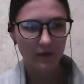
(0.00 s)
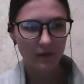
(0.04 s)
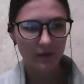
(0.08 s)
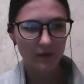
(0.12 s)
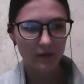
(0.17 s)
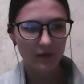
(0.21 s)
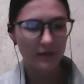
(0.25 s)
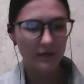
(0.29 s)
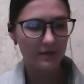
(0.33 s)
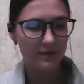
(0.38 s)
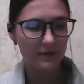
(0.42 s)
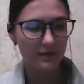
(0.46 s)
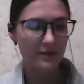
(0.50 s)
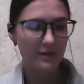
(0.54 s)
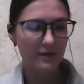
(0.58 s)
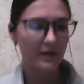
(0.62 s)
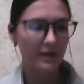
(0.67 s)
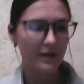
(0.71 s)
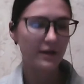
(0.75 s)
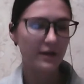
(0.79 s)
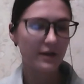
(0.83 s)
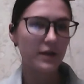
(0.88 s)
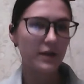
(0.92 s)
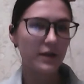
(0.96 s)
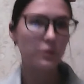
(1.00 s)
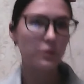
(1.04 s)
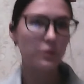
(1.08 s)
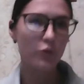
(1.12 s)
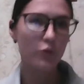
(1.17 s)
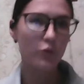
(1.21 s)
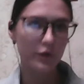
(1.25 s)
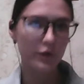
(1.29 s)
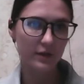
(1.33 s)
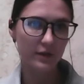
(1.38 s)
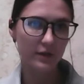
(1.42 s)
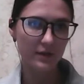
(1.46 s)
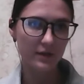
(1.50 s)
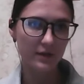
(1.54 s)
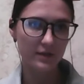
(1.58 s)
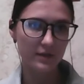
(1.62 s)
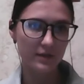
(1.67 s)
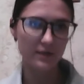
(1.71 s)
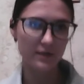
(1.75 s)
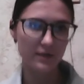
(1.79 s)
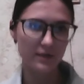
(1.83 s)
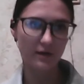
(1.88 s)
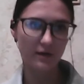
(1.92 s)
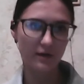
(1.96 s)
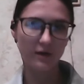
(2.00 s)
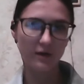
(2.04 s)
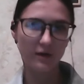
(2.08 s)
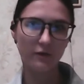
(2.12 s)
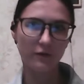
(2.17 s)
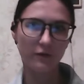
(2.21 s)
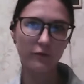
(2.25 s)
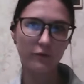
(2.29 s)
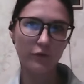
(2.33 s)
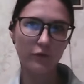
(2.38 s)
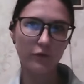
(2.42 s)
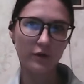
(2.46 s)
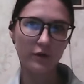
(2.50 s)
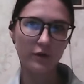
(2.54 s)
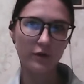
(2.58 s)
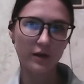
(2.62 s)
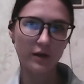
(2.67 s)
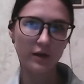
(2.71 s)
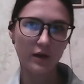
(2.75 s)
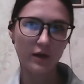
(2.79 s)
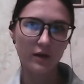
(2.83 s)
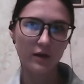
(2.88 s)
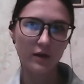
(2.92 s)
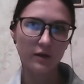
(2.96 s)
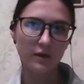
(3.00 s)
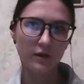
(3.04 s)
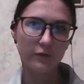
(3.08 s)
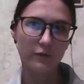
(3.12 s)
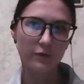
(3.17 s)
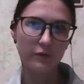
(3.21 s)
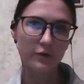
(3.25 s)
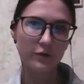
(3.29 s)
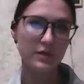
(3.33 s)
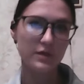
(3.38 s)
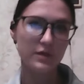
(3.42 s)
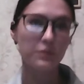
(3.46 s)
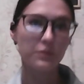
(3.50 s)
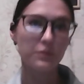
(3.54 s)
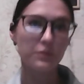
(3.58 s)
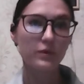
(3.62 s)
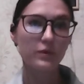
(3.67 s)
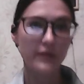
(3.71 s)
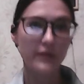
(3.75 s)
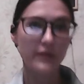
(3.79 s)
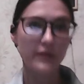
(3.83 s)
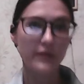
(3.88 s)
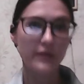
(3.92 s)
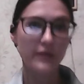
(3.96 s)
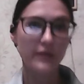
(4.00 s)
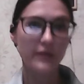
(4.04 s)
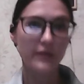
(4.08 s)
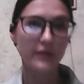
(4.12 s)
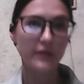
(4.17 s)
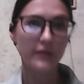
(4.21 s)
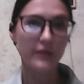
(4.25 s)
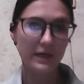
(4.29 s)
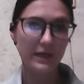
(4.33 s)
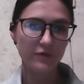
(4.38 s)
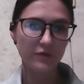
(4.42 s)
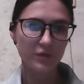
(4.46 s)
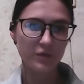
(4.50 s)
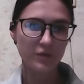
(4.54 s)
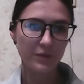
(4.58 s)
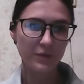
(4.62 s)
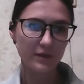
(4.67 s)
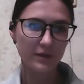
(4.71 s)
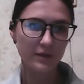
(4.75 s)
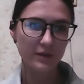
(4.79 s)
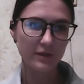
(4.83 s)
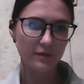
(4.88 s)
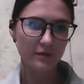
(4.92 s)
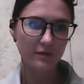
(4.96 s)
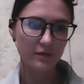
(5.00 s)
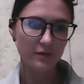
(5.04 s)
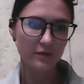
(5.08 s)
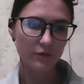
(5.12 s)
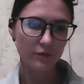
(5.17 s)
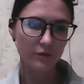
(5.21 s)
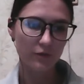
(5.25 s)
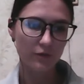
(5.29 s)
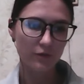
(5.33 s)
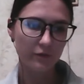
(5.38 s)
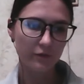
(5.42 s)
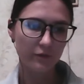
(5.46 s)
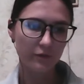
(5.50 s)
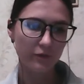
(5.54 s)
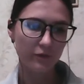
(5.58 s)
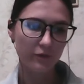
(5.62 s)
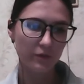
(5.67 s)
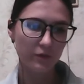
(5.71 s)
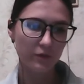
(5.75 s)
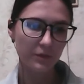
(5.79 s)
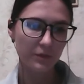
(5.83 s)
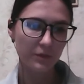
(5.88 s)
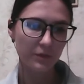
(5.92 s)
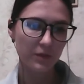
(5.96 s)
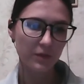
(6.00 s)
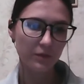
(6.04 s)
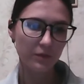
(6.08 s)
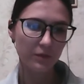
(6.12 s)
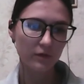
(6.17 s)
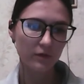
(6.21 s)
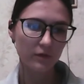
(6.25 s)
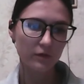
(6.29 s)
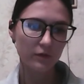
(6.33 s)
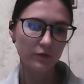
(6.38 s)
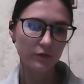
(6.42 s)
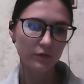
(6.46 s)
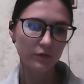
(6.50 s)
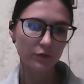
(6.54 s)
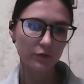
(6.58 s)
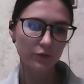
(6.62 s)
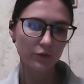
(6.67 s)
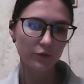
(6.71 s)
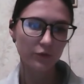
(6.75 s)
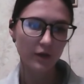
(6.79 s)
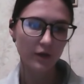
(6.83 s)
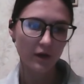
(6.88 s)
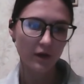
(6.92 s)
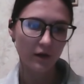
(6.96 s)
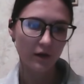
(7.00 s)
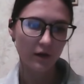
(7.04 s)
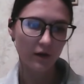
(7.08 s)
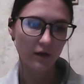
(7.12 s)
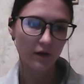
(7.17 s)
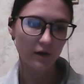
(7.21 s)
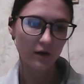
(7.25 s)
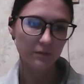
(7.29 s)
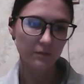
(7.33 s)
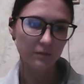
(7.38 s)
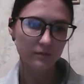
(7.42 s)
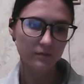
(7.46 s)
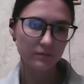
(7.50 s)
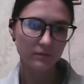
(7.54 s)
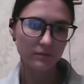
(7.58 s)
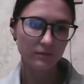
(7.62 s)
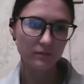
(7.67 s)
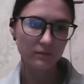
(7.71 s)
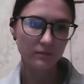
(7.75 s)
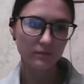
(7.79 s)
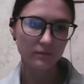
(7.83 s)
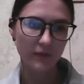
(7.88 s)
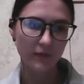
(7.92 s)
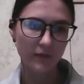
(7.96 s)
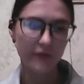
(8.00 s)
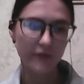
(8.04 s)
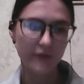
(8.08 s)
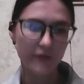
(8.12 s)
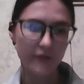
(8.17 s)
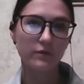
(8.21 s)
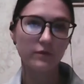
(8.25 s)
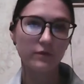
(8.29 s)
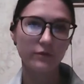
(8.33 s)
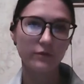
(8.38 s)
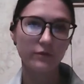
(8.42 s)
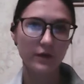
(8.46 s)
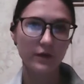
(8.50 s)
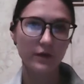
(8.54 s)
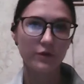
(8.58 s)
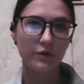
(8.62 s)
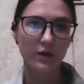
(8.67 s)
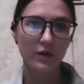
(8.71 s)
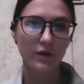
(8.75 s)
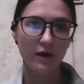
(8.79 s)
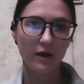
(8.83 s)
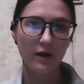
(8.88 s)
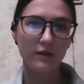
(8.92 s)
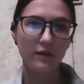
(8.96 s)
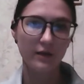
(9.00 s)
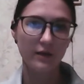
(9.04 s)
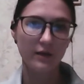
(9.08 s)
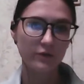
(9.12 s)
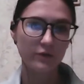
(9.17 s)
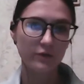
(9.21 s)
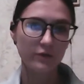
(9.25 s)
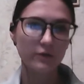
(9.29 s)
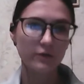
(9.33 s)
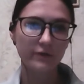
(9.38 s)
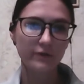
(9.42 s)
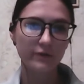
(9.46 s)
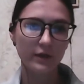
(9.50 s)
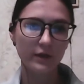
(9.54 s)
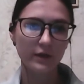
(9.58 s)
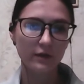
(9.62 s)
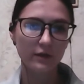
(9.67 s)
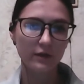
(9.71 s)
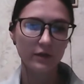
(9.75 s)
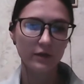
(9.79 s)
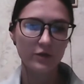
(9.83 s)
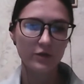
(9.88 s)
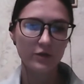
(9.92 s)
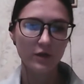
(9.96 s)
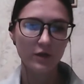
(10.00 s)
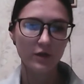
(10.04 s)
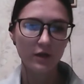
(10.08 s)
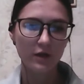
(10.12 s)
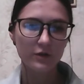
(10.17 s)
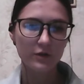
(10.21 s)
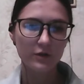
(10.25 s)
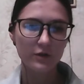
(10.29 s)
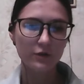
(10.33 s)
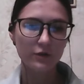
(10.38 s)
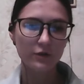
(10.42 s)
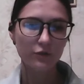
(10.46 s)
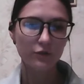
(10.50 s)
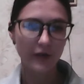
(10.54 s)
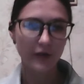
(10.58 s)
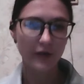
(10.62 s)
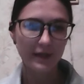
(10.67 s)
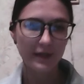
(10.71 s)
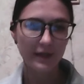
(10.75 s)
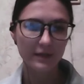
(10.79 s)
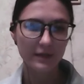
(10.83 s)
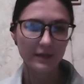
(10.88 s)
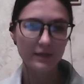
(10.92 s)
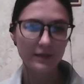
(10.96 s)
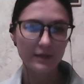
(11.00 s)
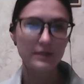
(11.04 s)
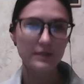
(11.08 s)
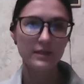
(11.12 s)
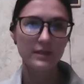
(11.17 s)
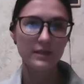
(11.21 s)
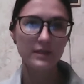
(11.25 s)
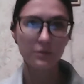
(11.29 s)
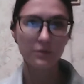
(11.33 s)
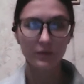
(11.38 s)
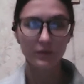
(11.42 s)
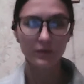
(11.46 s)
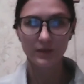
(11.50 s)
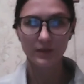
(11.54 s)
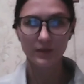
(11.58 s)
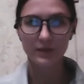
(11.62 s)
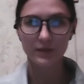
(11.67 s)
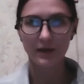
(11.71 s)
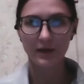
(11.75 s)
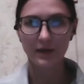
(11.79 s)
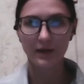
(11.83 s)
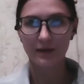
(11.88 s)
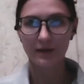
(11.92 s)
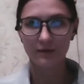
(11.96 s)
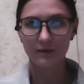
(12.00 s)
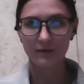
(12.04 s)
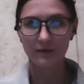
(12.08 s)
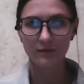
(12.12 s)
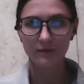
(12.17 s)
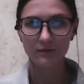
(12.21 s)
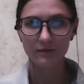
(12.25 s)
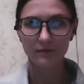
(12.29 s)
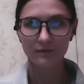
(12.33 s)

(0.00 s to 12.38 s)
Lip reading: is there any importance for example, native speakers or for people who have a very high level of English to write in a simple style?